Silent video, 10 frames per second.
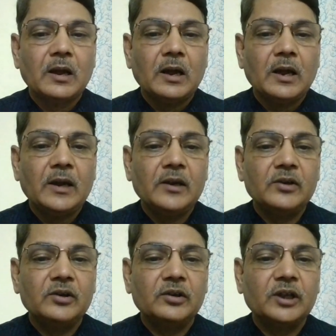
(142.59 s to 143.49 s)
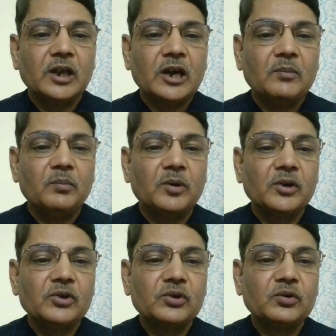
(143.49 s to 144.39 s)
and they are
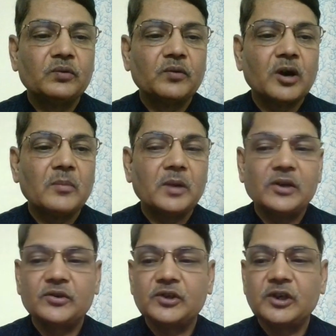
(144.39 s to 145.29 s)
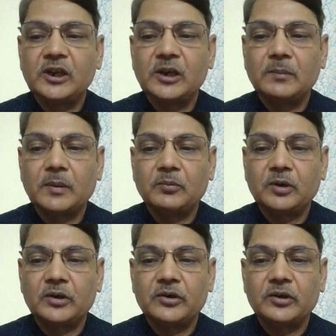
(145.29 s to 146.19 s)
merged to form a single
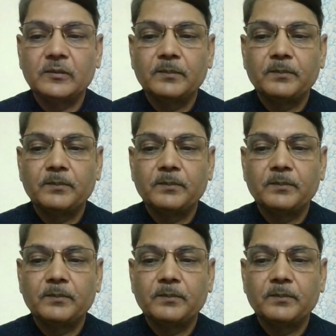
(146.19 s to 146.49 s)
population,